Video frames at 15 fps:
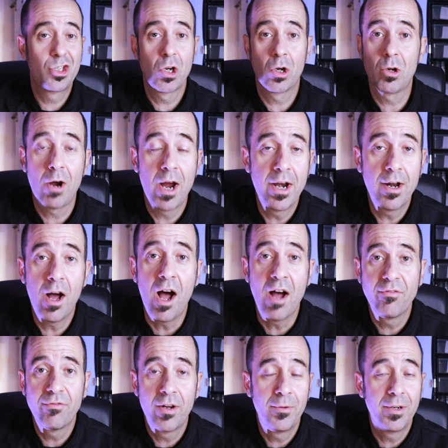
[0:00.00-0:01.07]
took right
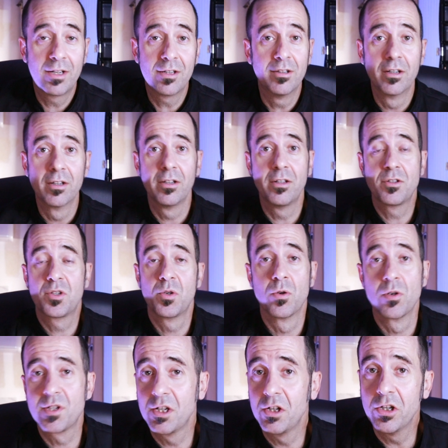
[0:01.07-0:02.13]
off. I mean, clearly the
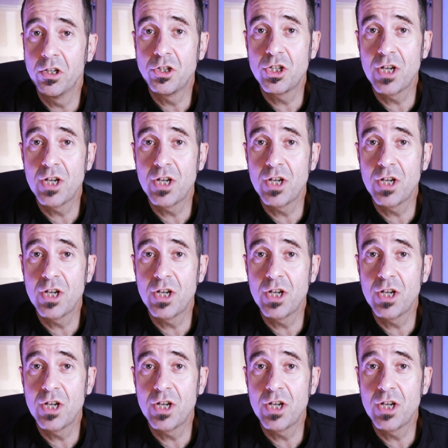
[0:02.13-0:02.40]
tour's in good